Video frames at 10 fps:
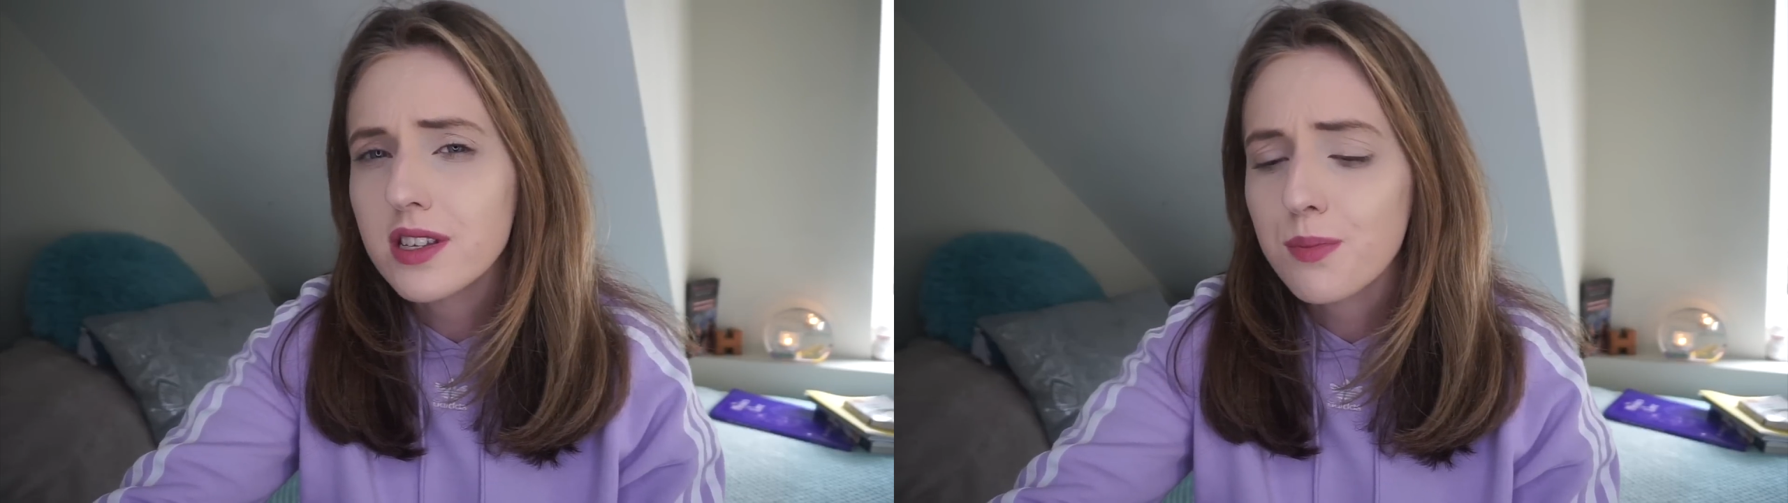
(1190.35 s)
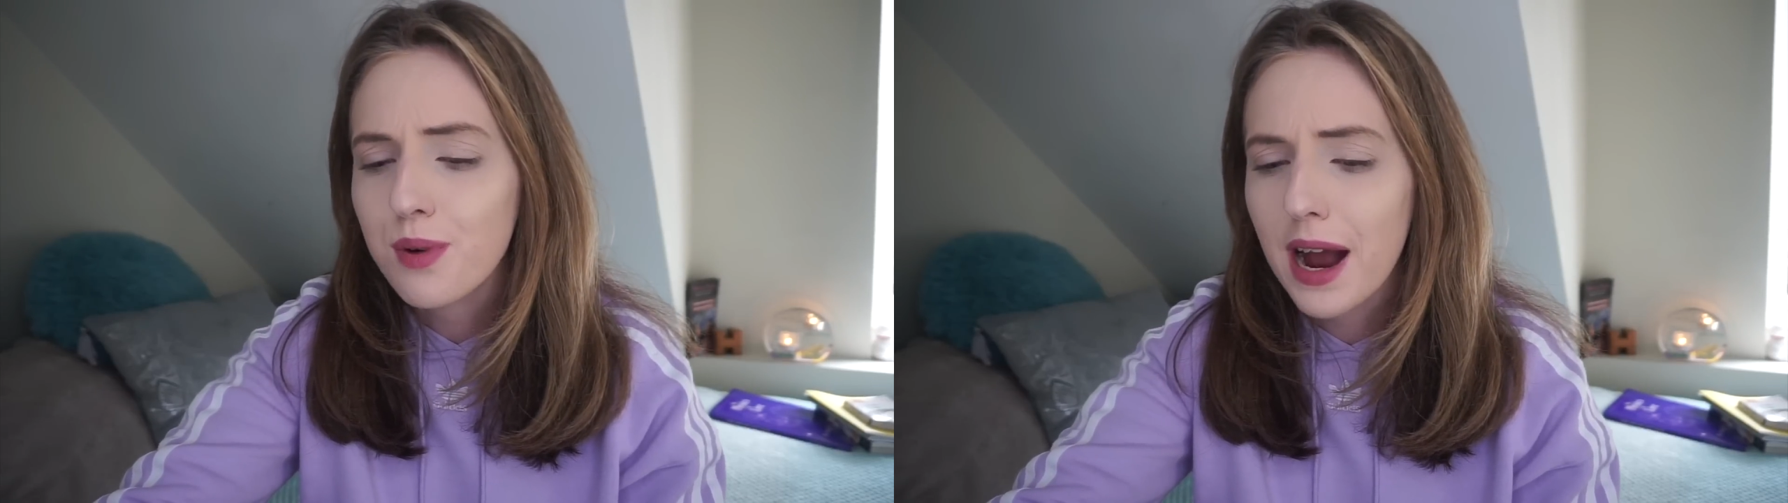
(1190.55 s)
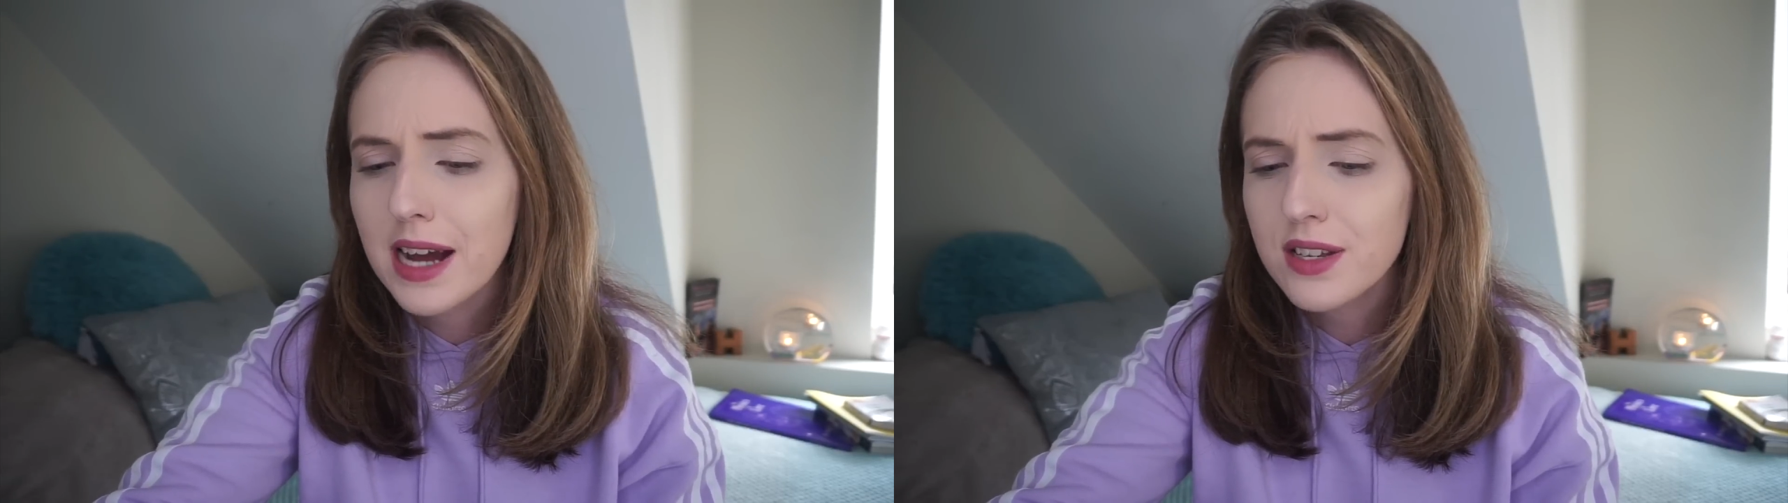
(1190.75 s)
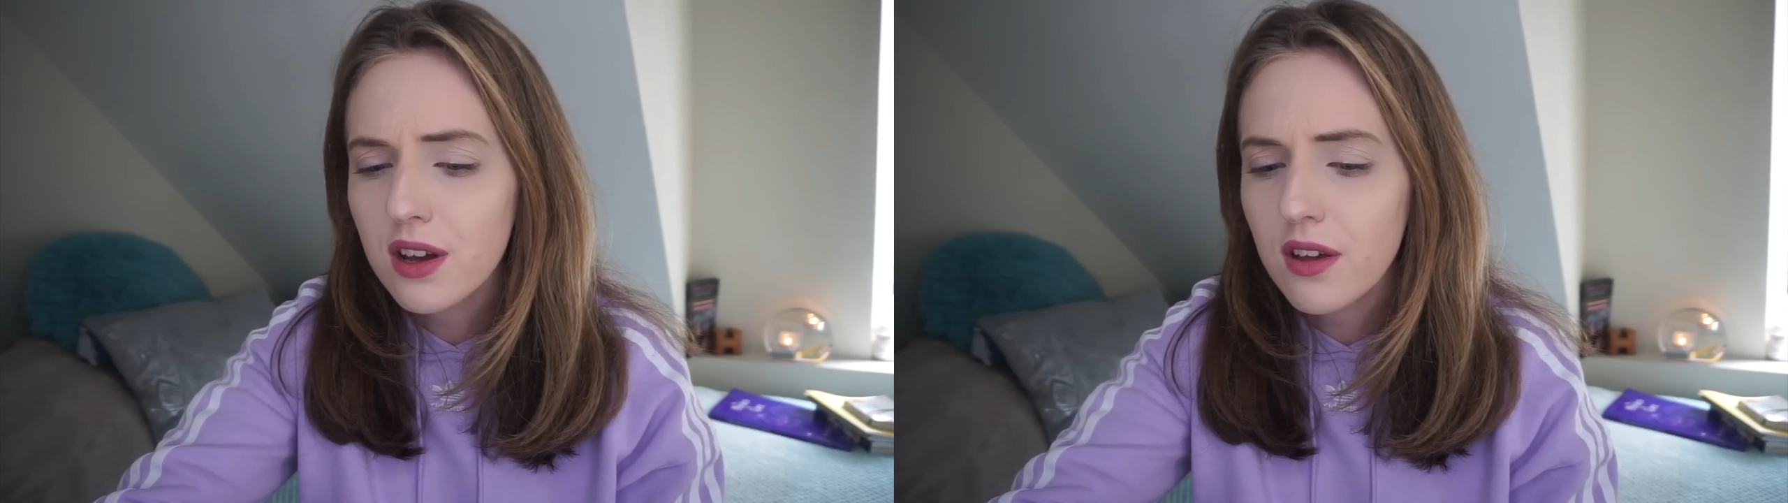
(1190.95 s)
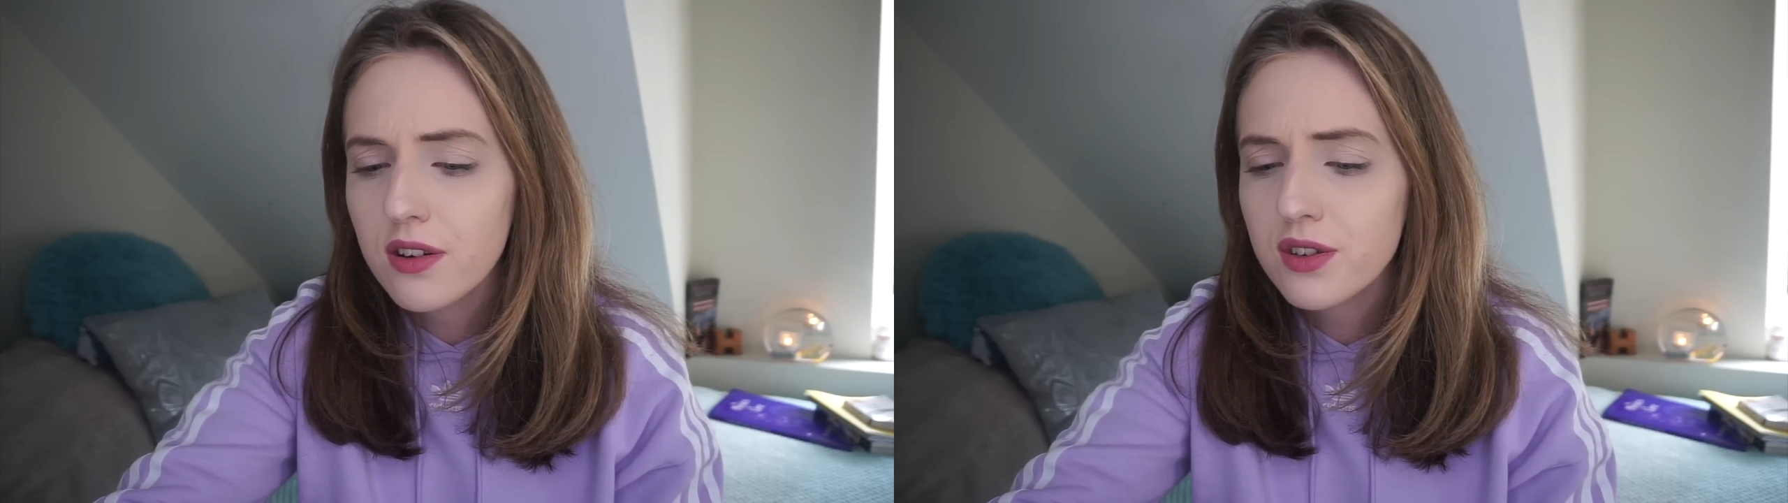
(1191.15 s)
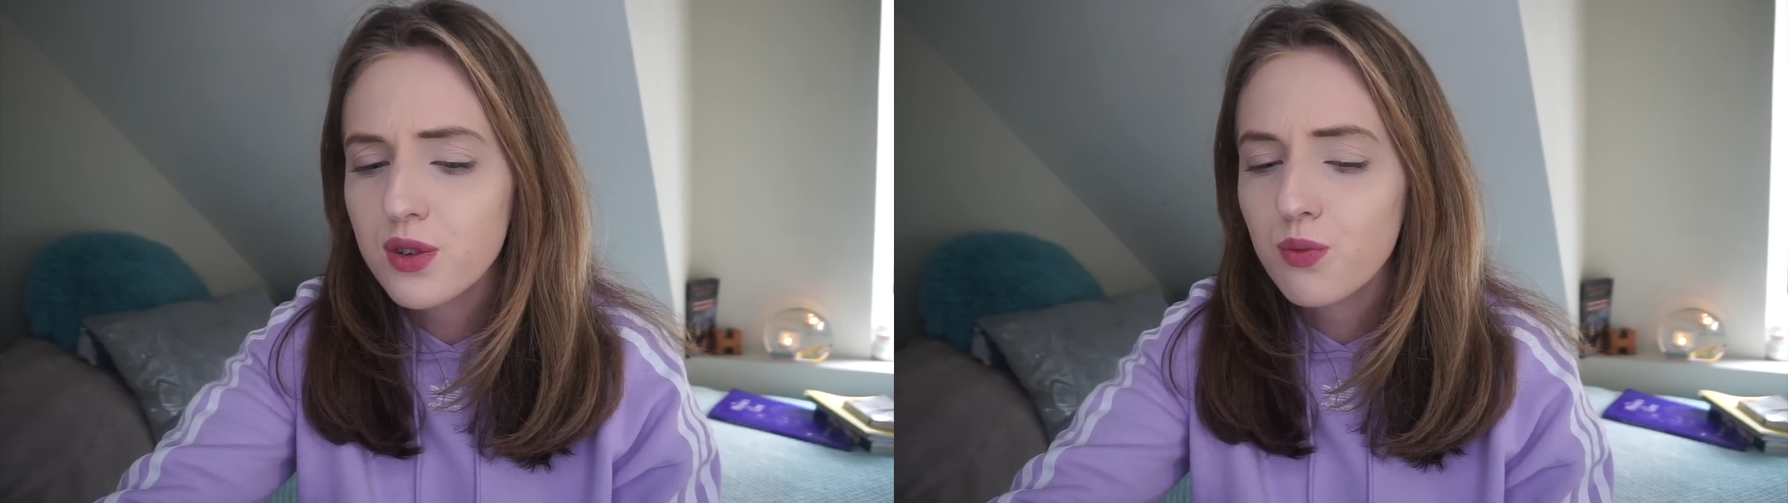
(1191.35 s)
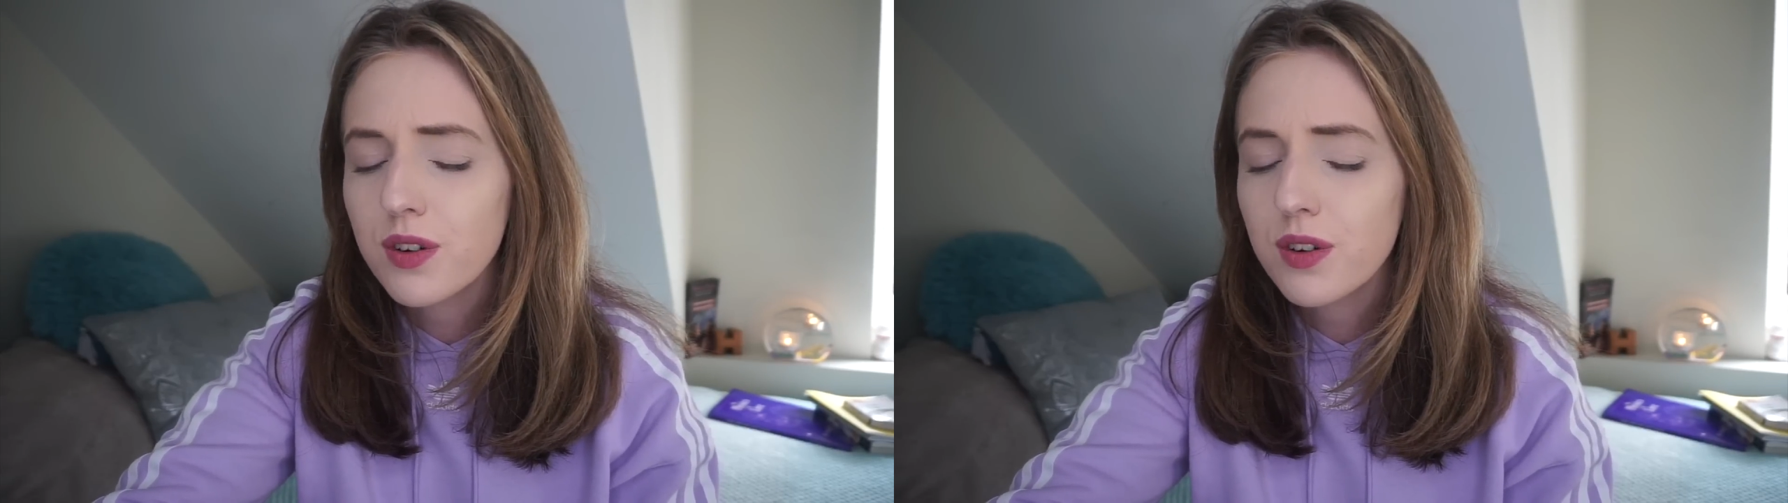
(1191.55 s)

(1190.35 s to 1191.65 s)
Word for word: surprise others